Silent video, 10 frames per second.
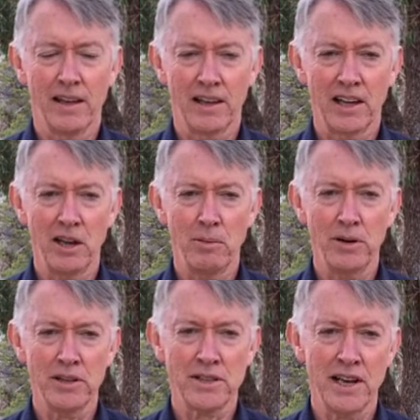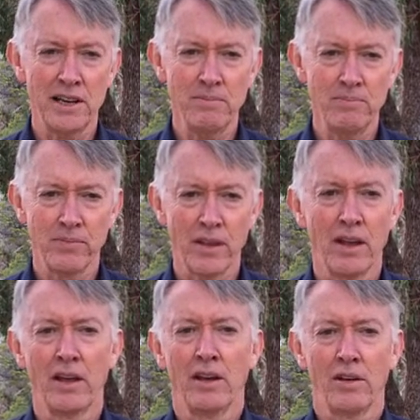Key points then.
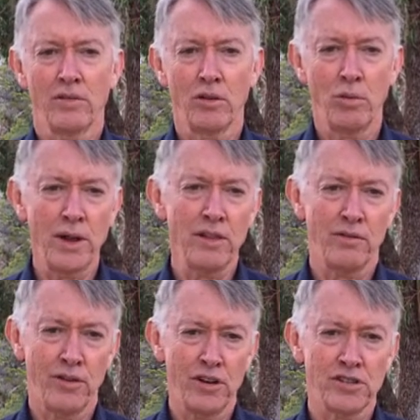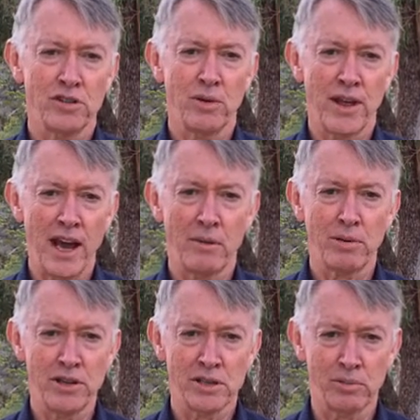The with versus without
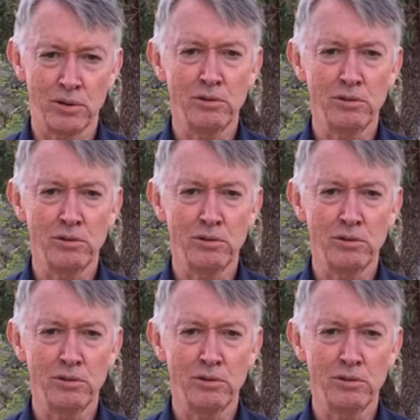principle,